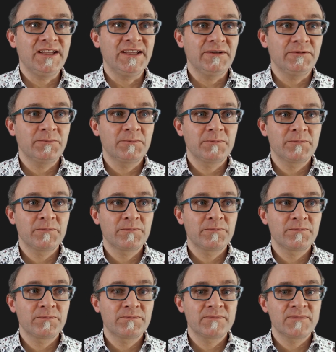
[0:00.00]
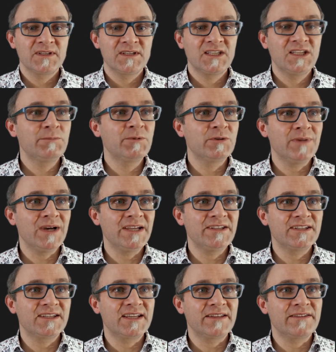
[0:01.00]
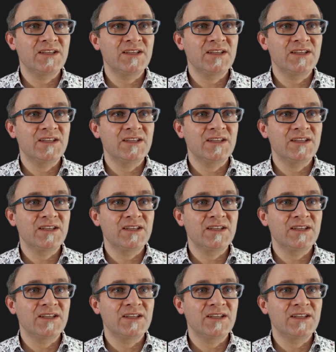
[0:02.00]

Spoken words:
A. Keep in mind again